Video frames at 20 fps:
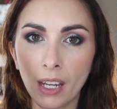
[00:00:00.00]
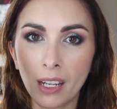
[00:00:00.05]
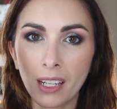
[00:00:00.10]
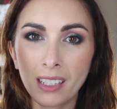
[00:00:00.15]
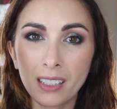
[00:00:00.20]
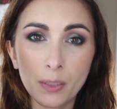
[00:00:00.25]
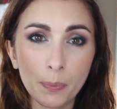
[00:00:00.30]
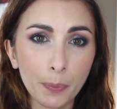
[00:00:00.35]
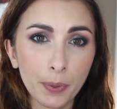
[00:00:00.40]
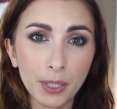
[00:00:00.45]

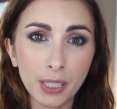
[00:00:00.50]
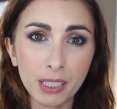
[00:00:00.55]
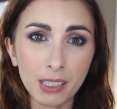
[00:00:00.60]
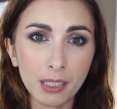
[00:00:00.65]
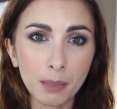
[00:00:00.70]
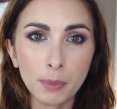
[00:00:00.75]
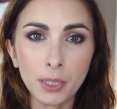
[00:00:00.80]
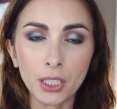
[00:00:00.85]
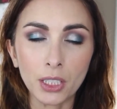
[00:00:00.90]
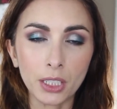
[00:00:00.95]
it's pretty
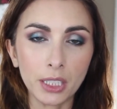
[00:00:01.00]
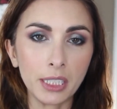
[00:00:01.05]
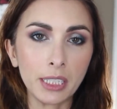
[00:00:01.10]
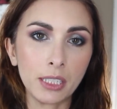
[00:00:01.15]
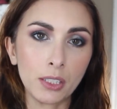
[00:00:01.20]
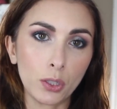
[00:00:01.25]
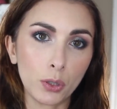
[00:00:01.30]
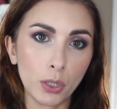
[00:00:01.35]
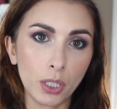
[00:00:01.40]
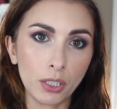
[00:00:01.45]
similar in
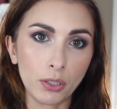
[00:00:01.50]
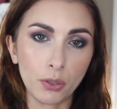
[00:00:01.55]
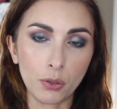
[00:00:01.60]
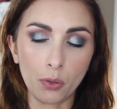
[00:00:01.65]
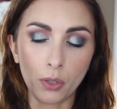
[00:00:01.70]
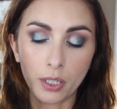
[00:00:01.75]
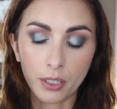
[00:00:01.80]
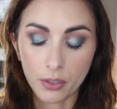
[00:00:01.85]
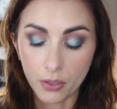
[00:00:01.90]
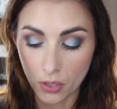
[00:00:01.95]
its
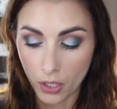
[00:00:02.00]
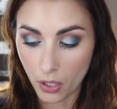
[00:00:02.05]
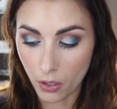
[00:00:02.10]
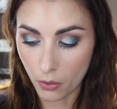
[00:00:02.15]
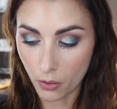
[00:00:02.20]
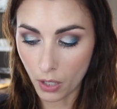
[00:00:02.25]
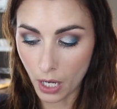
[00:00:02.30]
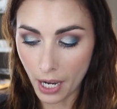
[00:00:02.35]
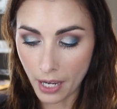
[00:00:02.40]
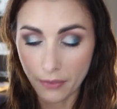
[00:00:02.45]
drugstore.
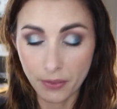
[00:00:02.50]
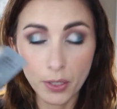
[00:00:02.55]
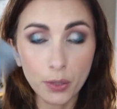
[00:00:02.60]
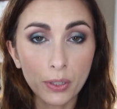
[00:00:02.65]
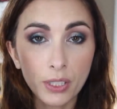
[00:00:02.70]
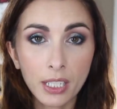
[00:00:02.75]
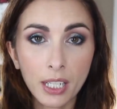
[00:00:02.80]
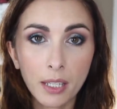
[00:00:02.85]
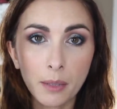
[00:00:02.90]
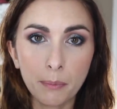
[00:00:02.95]
So I've
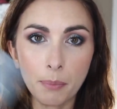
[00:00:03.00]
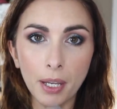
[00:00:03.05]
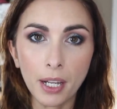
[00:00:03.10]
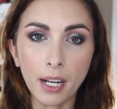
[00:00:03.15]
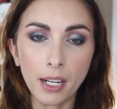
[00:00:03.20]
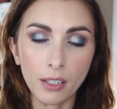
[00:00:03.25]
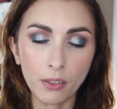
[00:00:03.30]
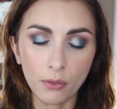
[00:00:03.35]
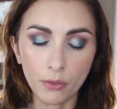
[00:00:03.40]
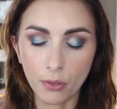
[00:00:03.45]
used it, but
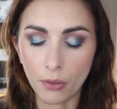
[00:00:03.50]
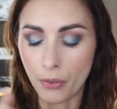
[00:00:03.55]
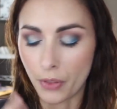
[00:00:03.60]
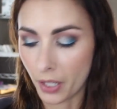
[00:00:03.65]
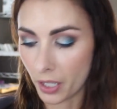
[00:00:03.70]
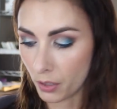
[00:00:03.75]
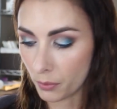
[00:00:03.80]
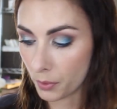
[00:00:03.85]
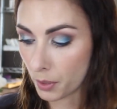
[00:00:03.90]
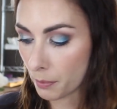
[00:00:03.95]
I don't know
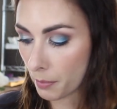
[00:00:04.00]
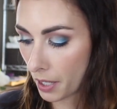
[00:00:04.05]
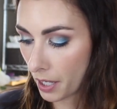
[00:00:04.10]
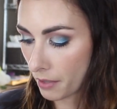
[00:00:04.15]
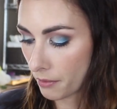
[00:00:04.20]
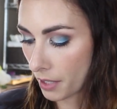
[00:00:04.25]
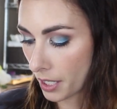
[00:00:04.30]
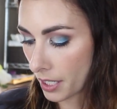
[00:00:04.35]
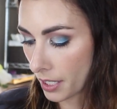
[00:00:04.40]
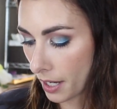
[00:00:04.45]
that I'll
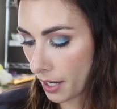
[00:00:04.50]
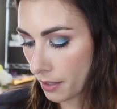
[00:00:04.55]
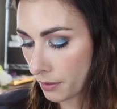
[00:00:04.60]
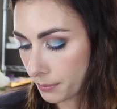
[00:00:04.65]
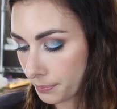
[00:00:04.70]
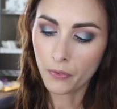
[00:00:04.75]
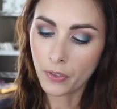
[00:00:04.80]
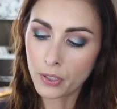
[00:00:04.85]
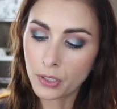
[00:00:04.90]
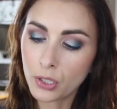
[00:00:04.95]
rebuy right now.
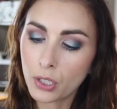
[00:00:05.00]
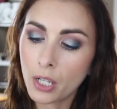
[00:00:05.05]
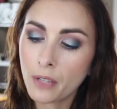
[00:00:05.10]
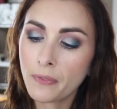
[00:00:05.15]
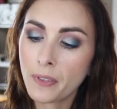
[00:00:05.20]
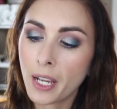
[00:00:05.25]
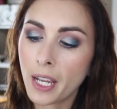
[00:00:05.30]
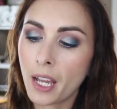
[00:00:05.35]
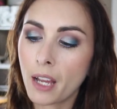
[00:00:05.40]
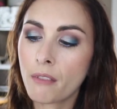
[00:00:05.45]
First
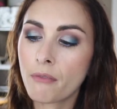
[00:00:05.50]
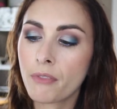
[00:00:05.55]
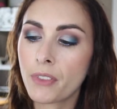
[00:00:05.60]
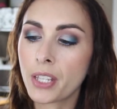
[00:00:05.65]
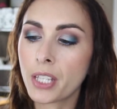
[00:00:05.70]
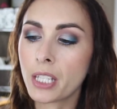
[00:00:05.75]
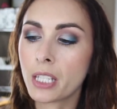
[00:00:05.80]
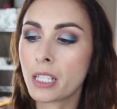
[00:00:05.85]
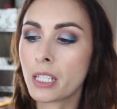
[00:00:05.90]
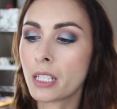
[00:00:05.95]
off, I have
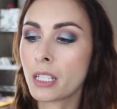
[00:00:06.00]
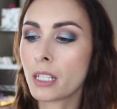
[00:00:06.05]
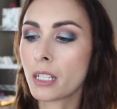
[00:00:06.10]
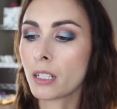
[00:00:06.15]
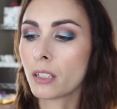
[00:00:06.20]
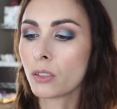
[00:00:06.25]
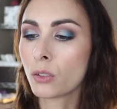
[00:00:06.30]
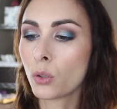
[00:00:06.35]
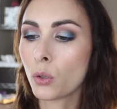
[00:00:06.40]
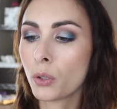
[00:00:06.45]
the
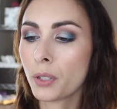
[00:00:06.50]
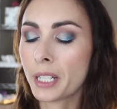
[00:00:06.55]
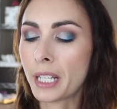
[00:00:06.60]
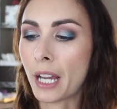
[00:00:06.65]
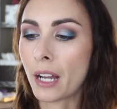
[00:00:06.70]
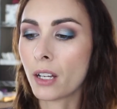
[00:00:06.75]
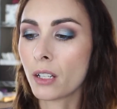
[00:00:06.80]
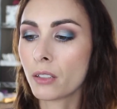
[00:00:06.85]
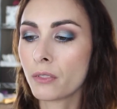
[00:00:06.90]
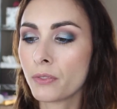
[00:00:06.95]

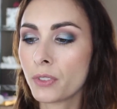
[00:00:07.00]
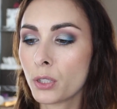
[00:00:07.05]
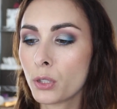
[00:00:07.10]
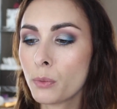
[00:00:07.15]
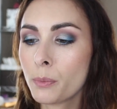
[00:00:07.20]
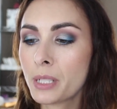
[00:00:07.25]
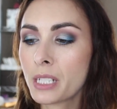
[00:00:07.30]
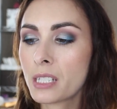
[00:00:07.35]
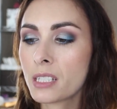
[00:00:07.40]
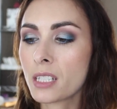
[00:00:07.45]
L'Oreal
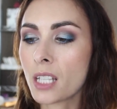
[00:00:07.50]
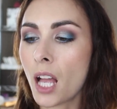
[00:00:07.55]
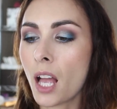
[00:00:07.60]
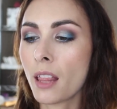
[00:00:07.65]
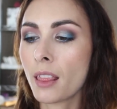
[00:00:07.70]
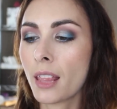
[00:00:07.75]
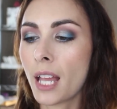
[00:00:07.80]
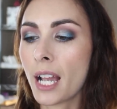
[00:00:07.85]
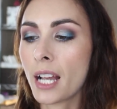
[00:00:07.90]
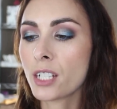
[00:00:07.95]
Voluminous
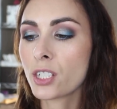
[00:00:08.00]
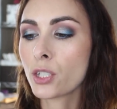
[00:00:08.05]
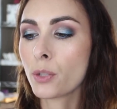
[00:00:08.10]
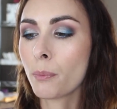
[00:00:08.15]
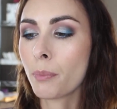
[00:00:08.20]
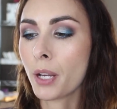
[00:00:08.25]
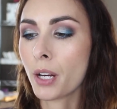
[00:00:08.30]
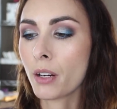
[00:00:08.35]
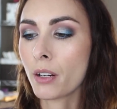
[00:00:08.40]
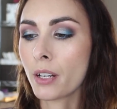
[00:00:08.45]

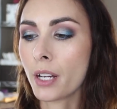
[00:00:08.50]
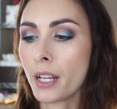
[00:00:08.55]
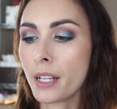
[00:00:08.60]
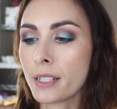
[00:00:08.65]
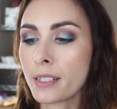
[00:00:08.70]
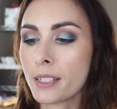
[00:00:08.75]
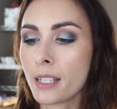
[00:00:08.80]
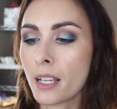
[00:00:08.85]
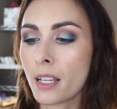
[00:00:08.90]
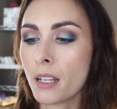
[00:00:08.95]
Lash
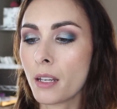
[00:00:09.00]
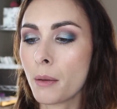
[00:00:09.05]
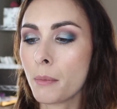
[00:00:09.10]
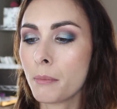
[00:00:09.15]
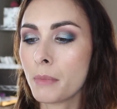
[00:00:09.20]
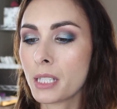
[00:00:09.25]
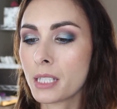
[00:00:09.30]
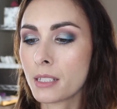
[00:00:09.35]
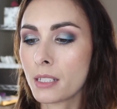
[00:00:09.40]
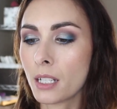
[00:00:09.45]
Paradise
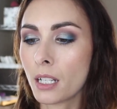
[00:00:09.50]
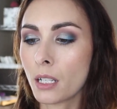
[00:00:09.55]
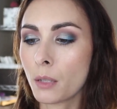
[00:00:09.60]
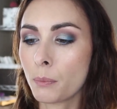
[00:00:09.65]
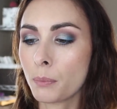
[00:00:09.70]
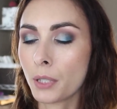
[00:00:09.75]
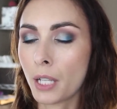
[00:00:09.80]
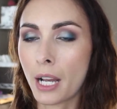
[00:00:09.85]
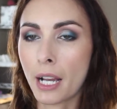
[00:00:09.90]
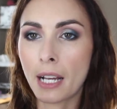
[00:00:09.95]
in
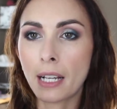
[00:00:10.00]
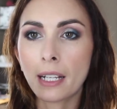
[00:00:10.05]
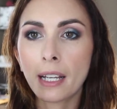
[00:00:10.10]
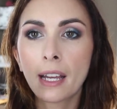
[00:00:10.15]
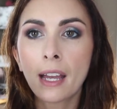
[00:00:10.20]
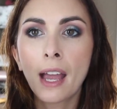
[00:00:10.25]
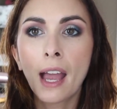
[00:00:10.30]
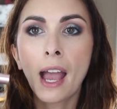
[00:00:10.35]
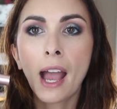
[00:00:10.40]
Mystic Black.